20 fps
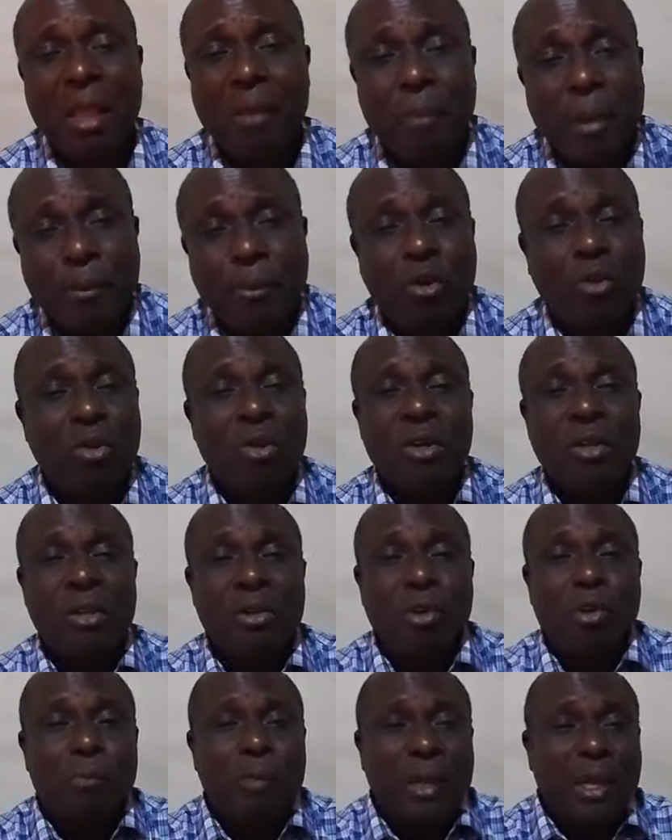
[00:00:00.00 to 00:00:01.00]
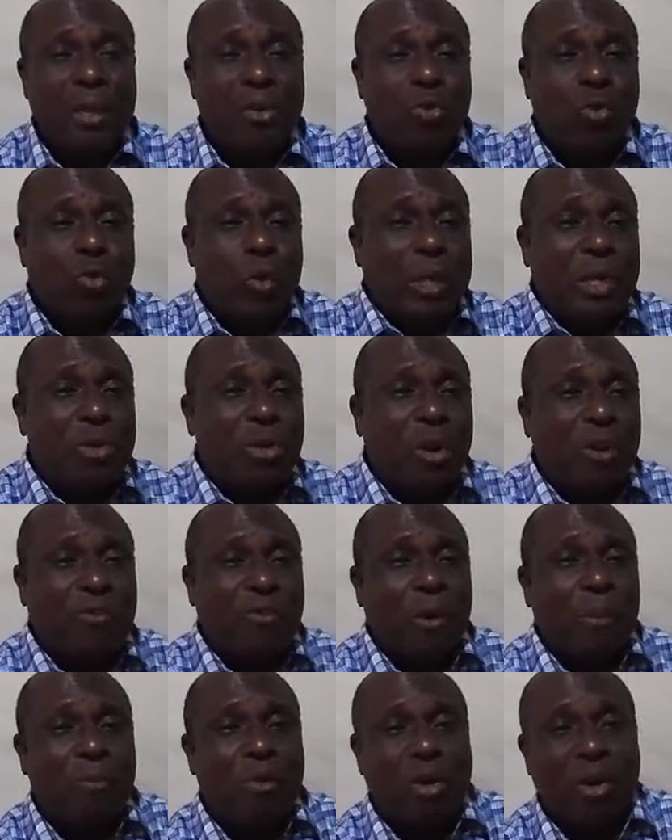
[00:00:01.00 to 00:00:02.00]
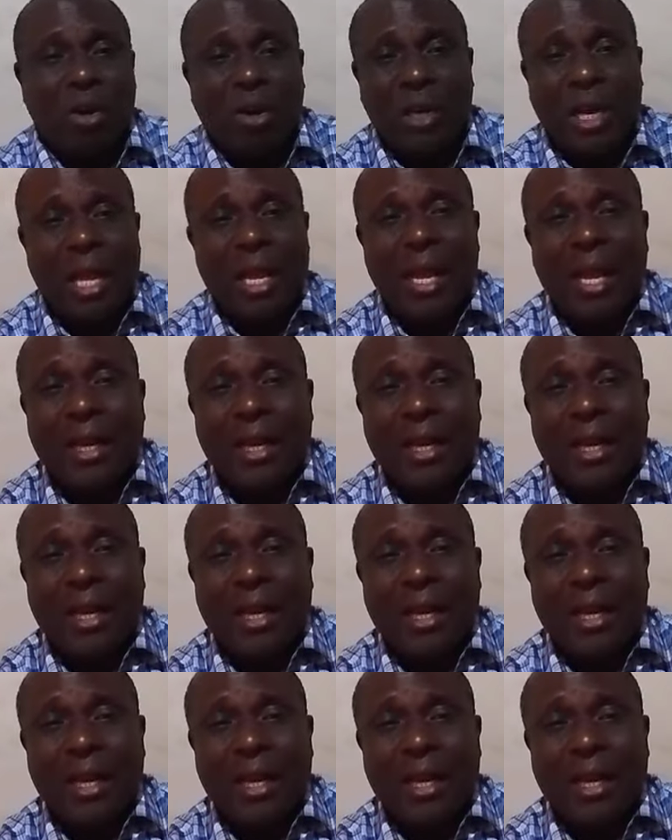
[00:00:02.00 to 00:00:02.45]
People, you know, begin to withdraw from God.